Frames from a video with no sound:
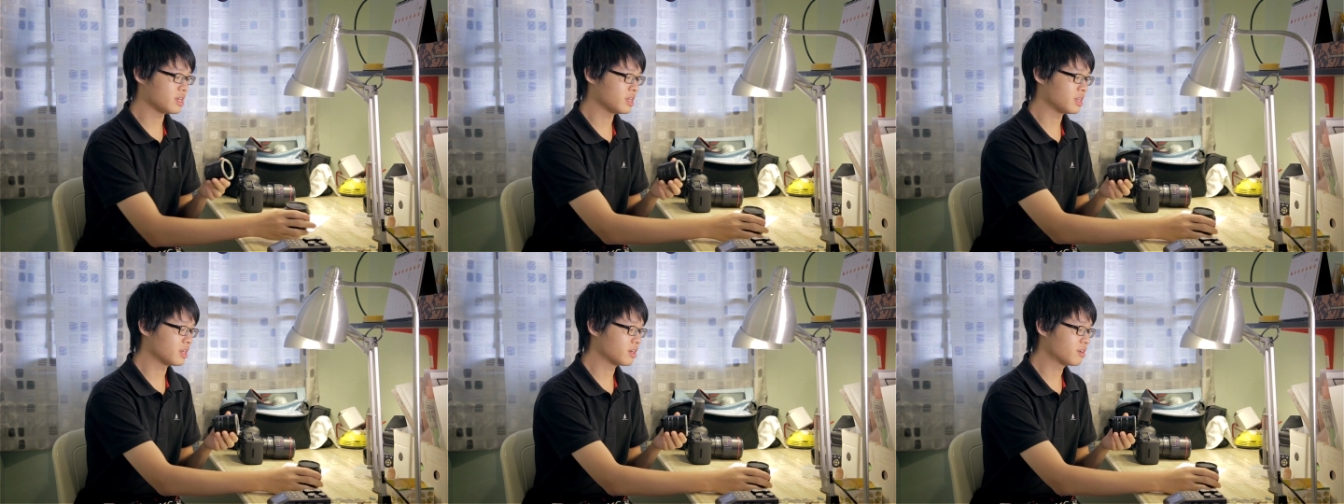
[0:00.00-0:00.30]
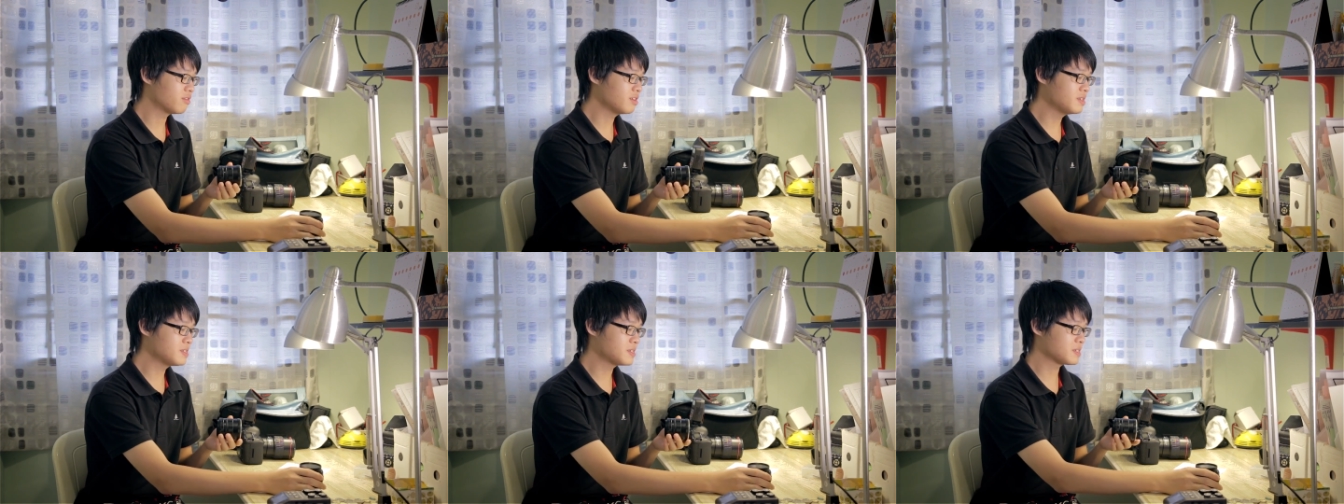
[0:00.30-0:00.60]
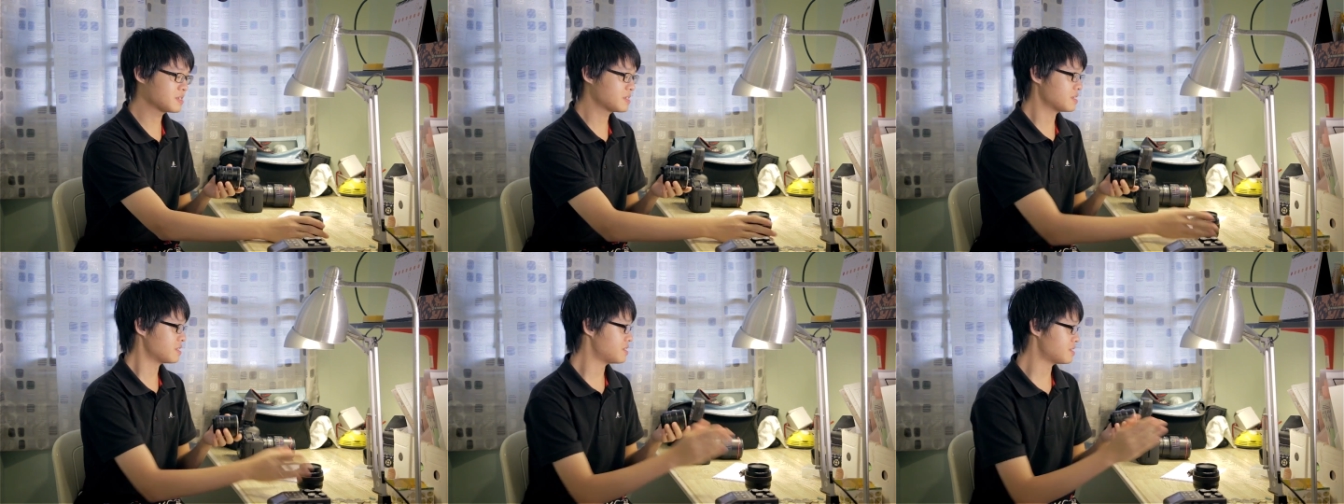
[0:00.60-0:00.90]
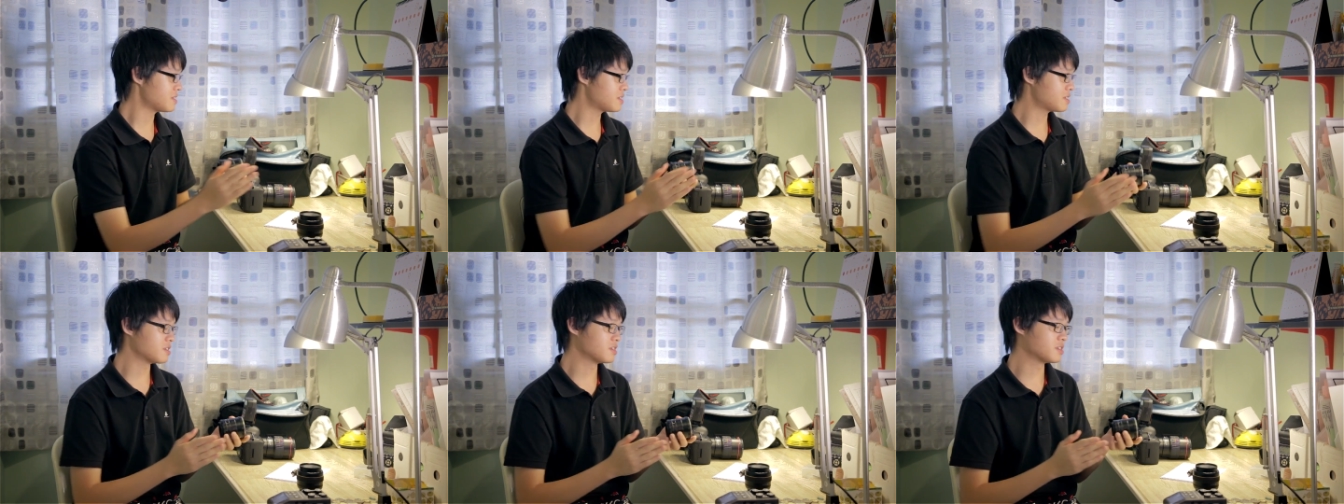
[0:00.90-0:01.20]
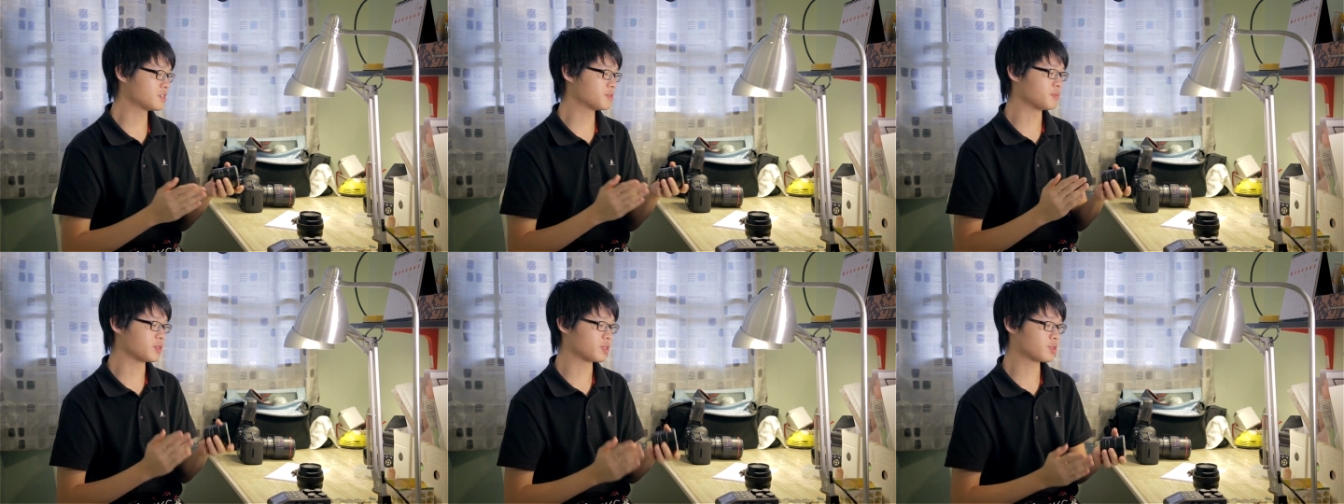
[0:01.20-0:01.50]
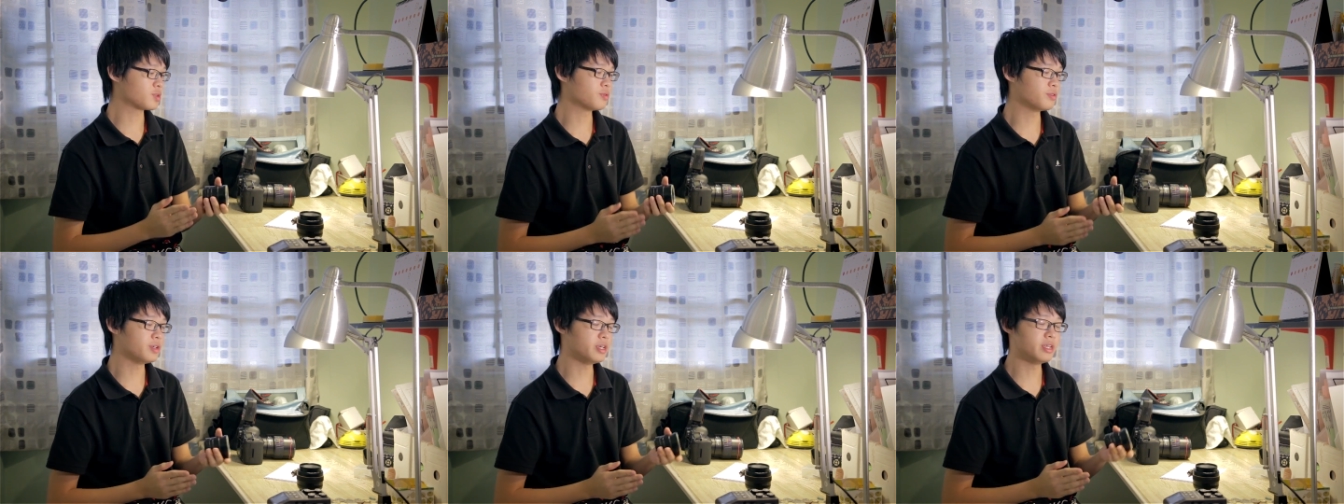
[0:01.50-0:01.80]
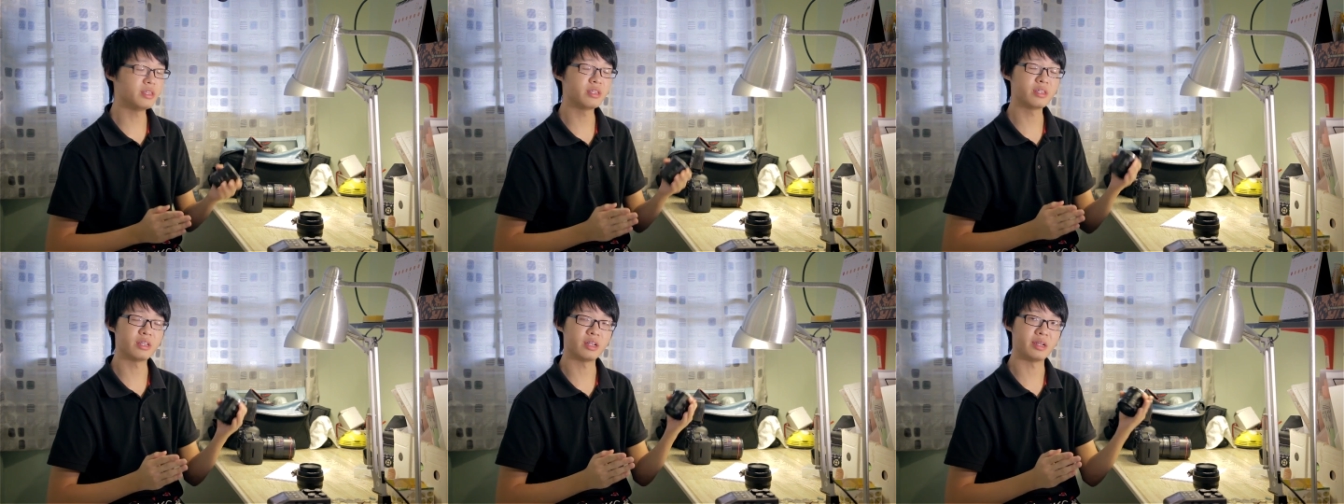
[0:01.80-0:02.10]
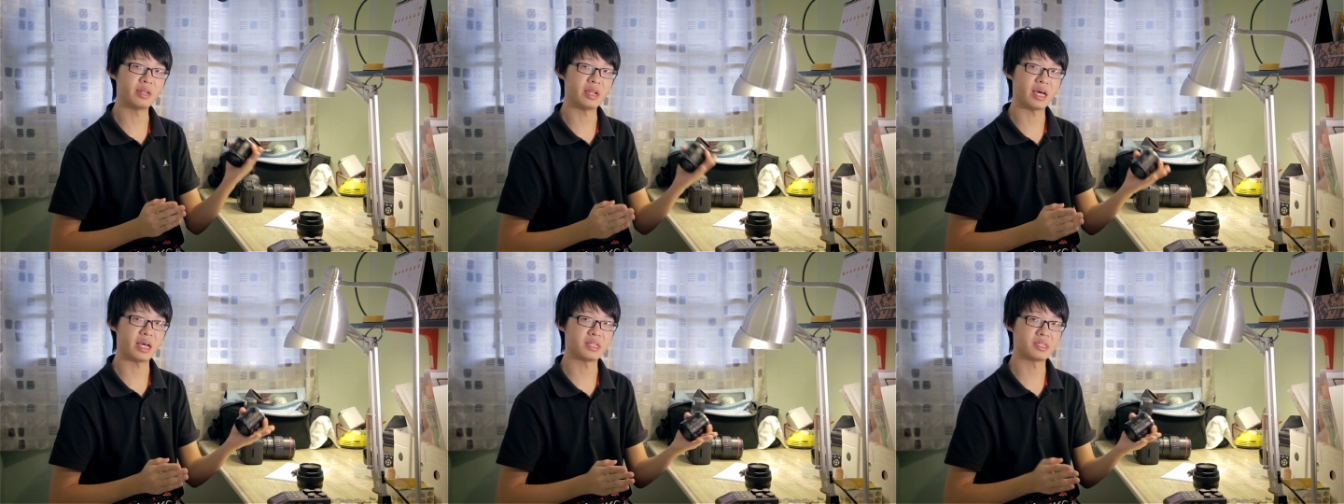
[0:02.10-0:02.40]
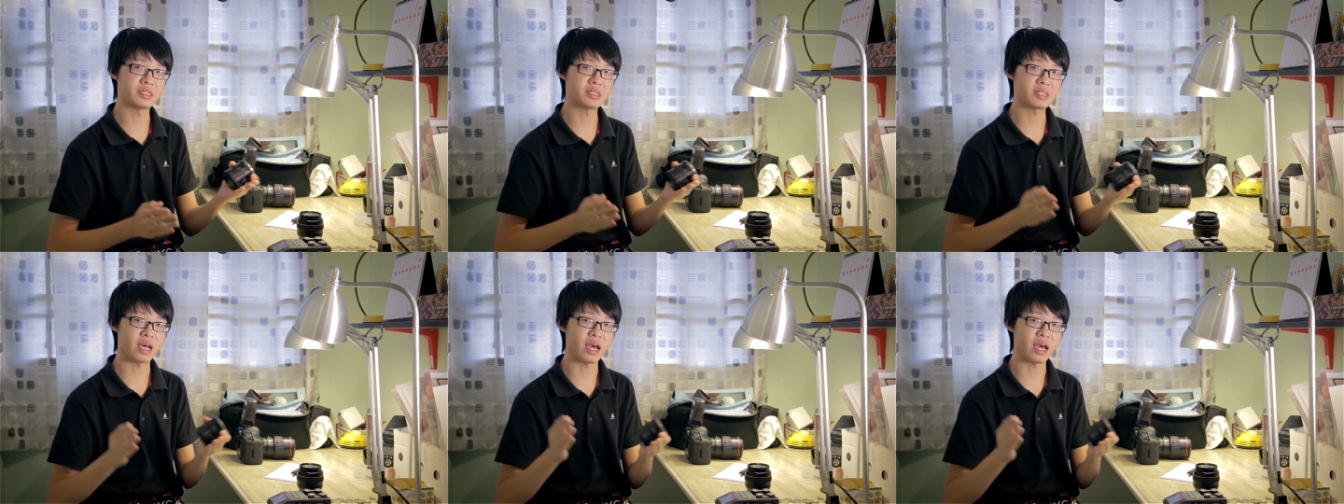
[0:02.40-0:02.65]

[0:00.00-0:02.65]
it increases the distance between the lens